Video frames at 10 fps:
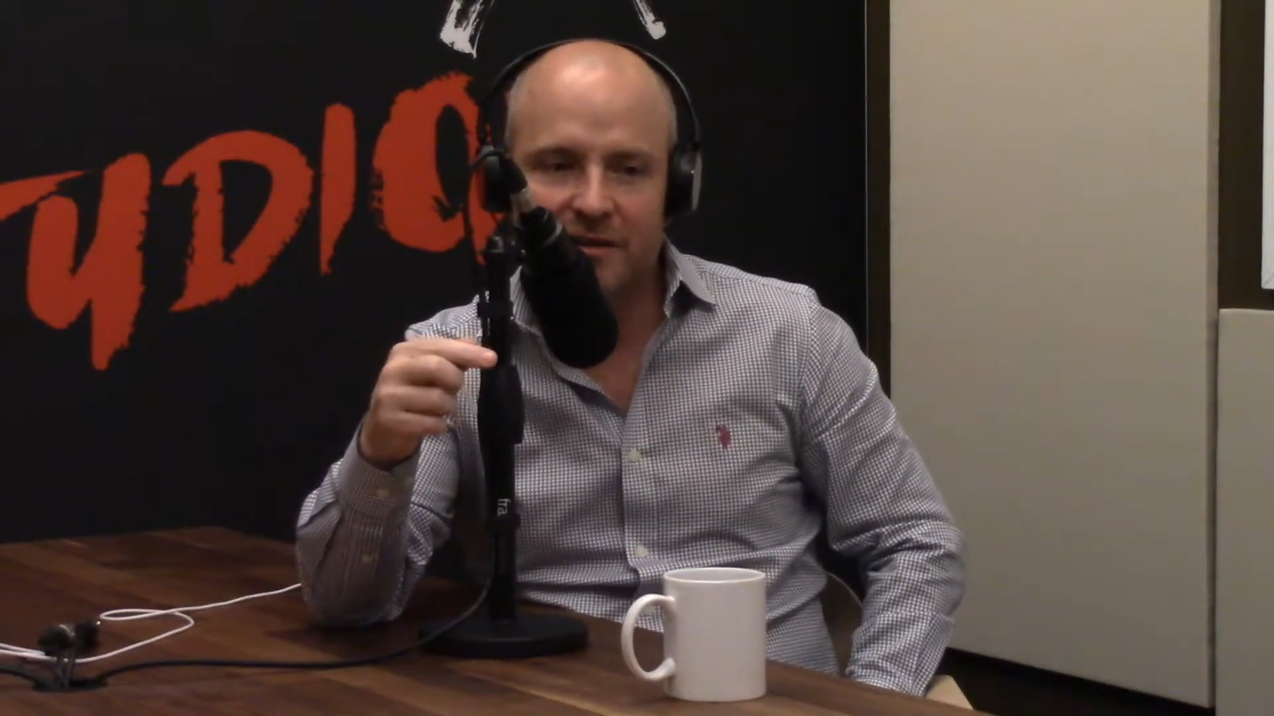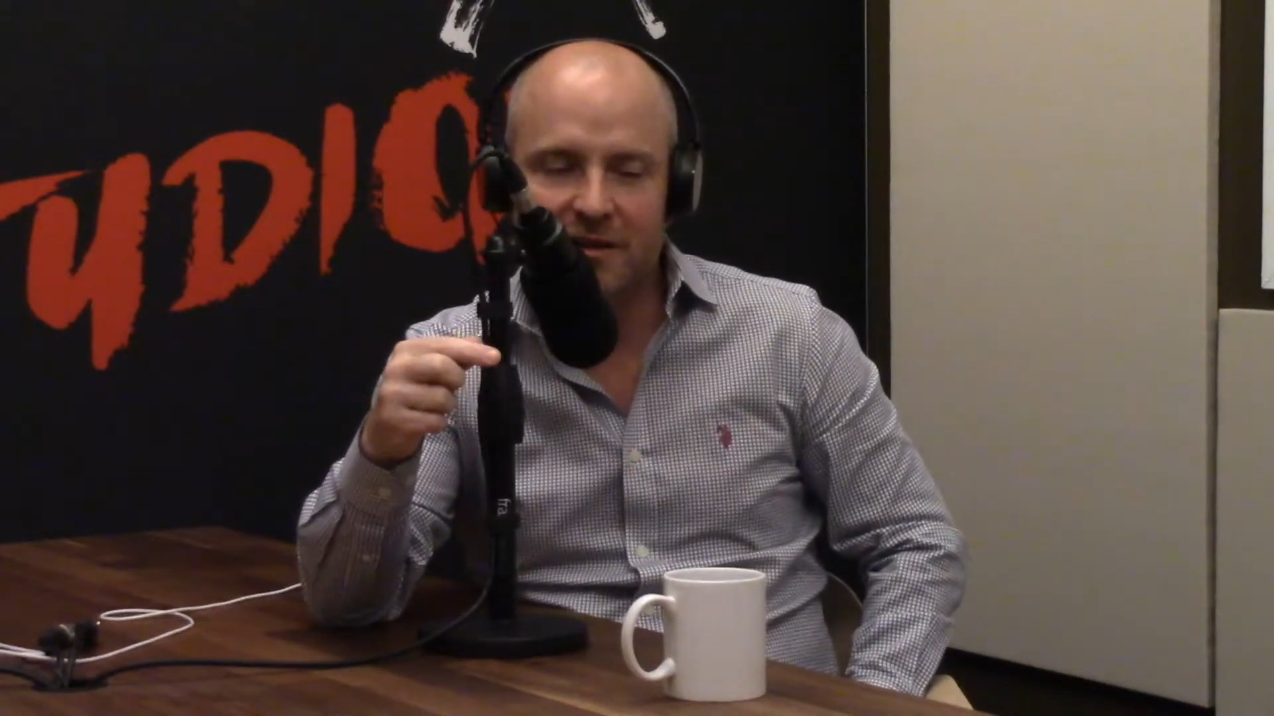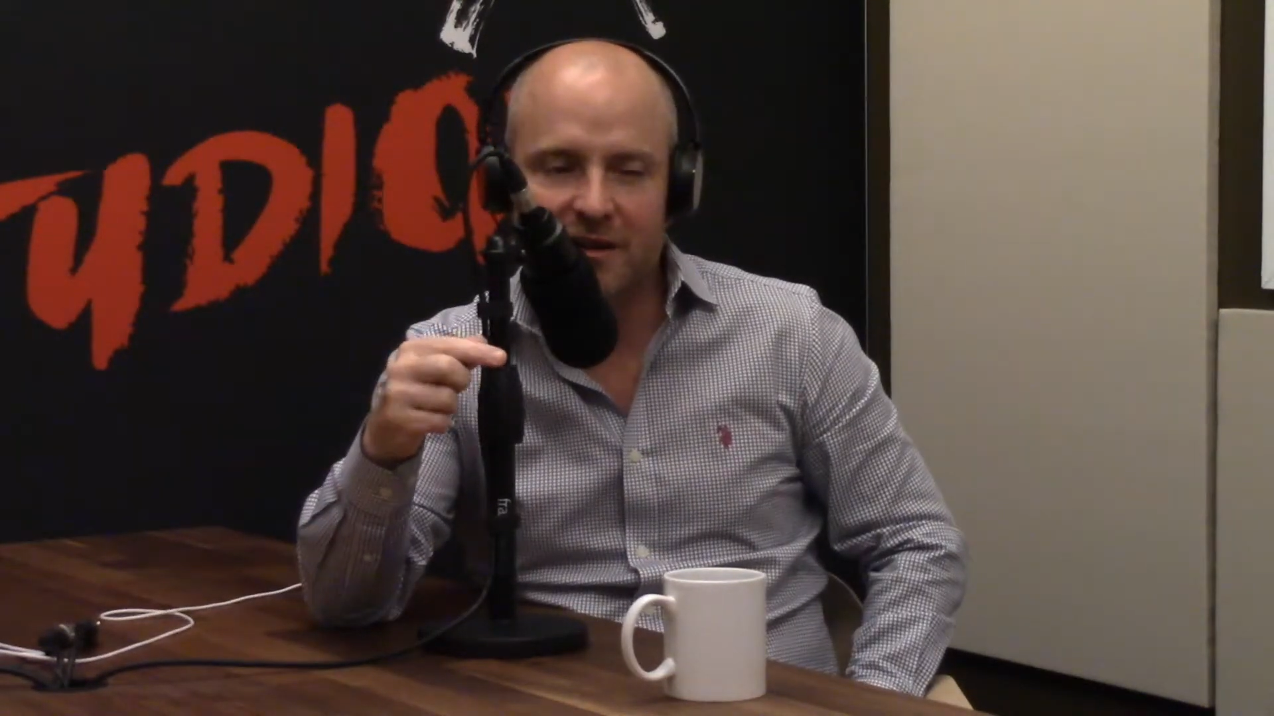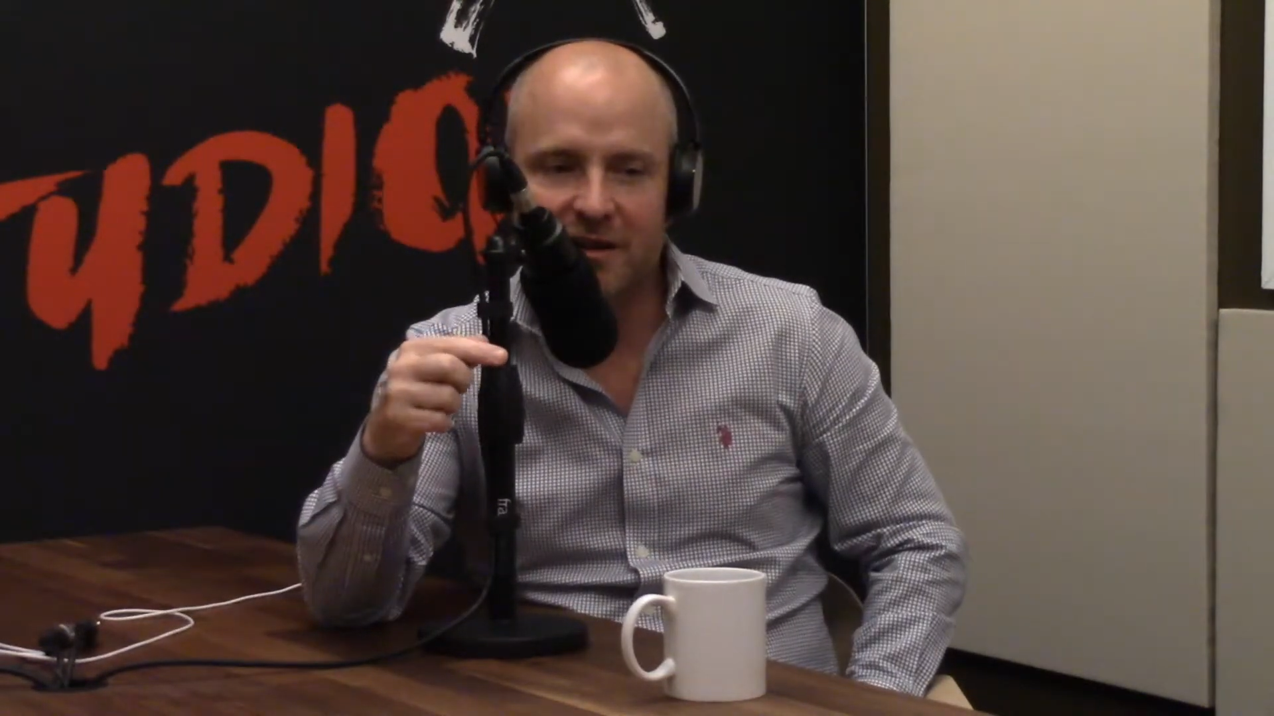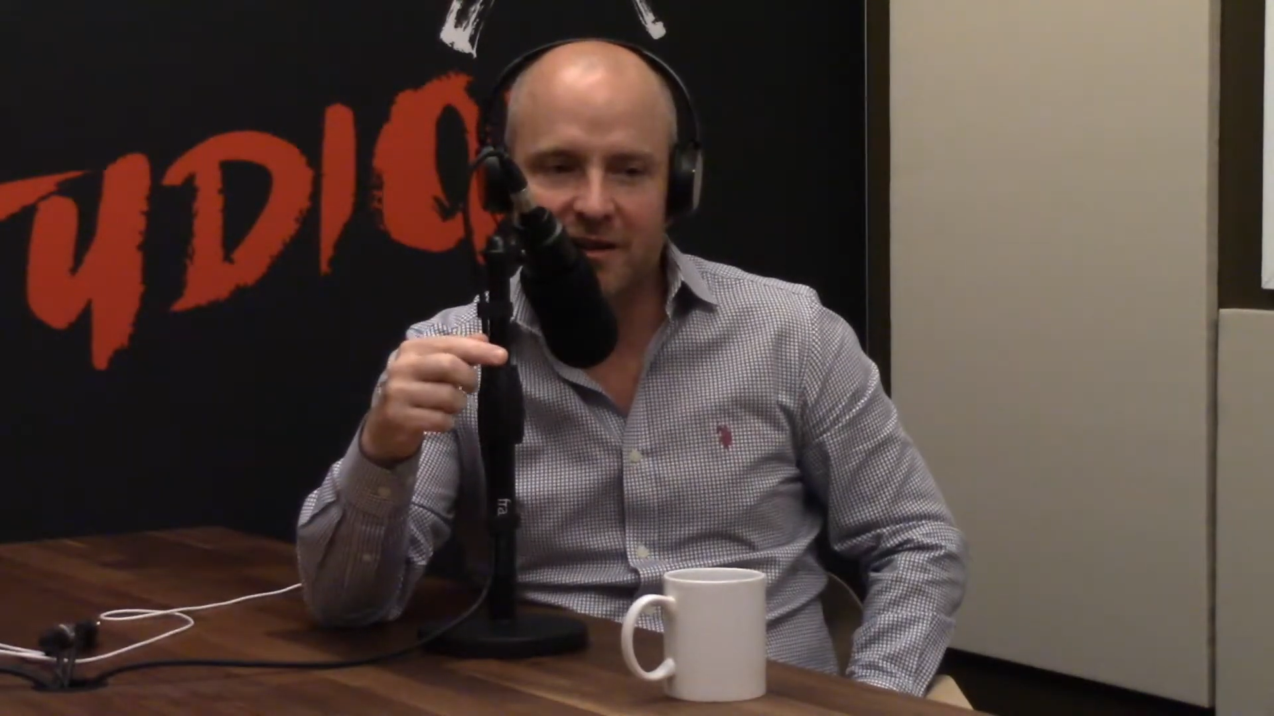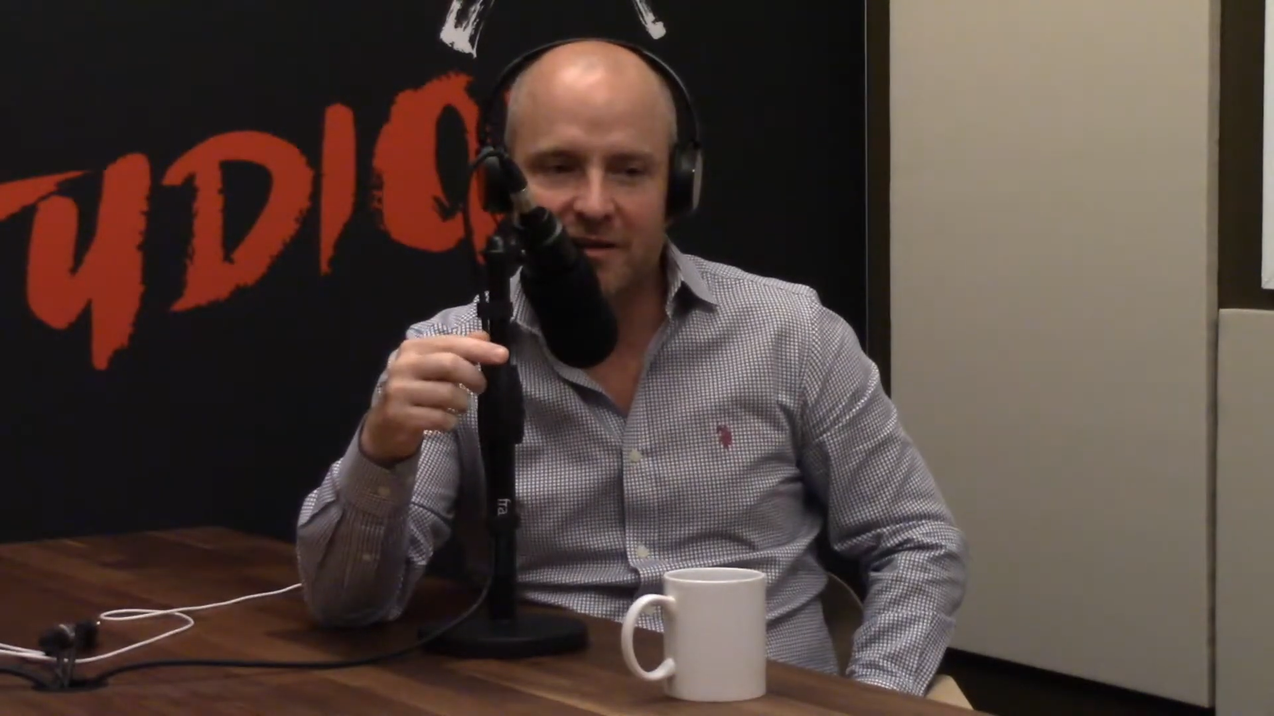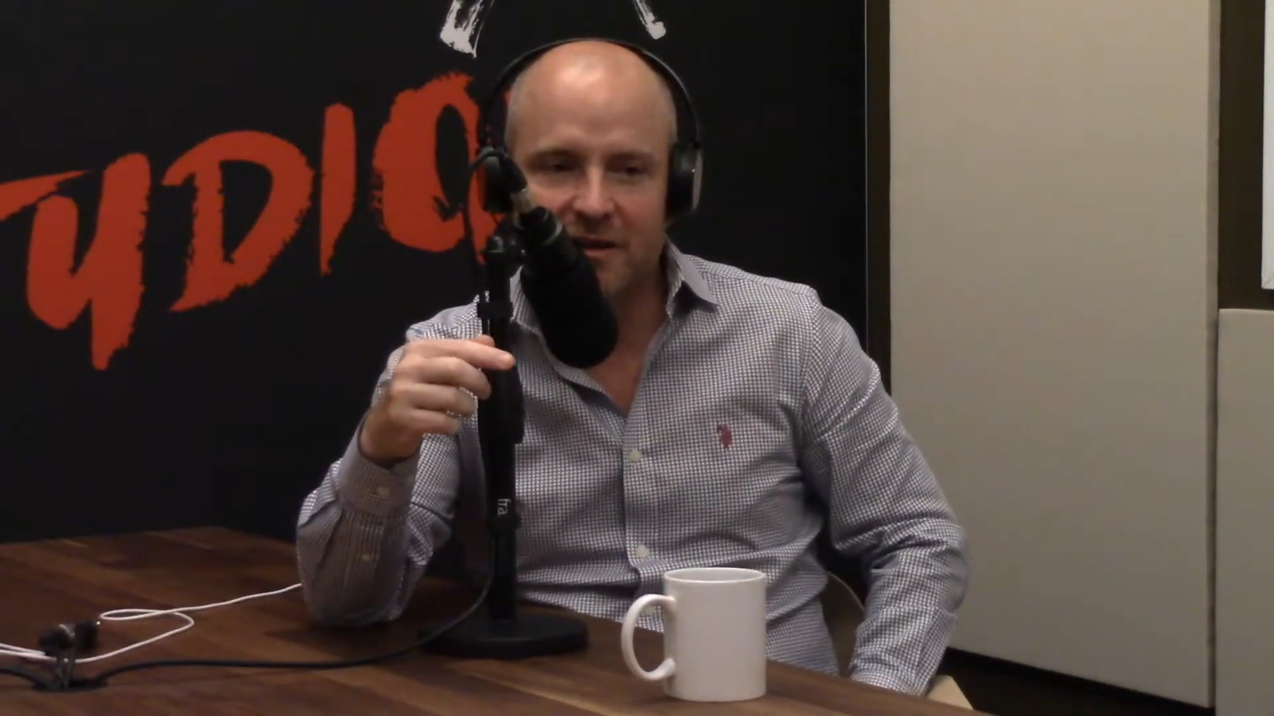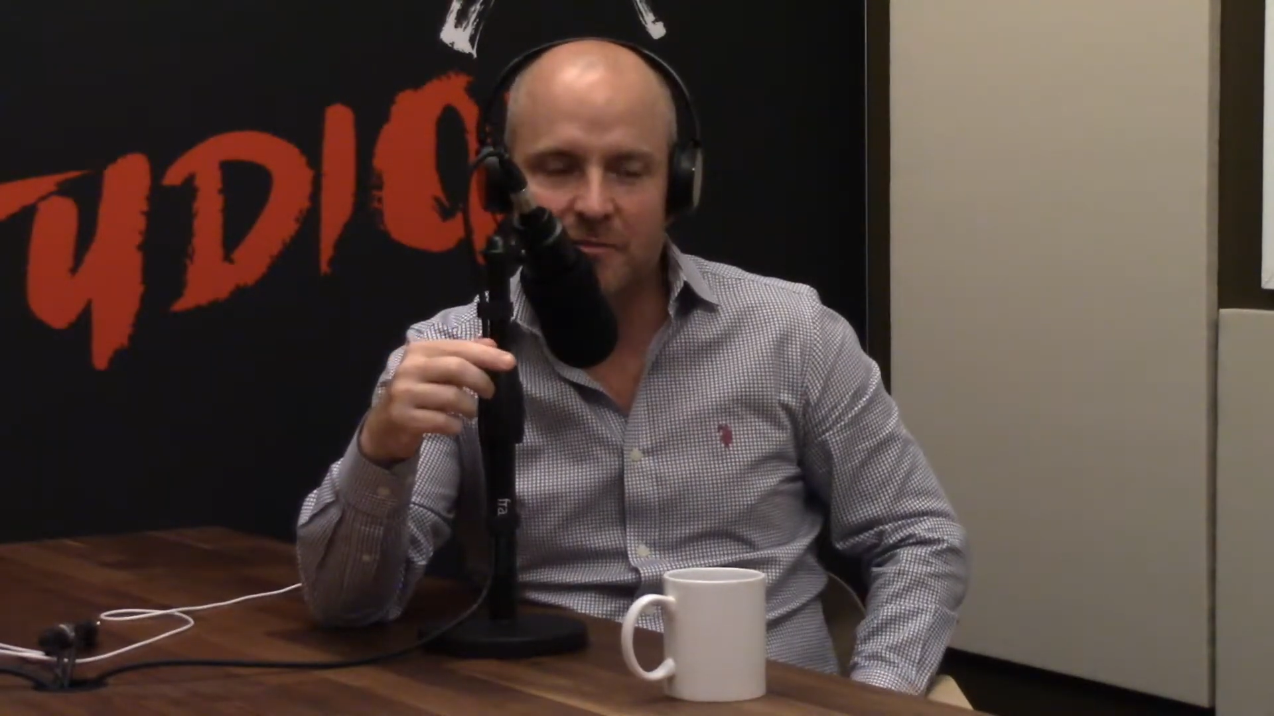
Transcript: a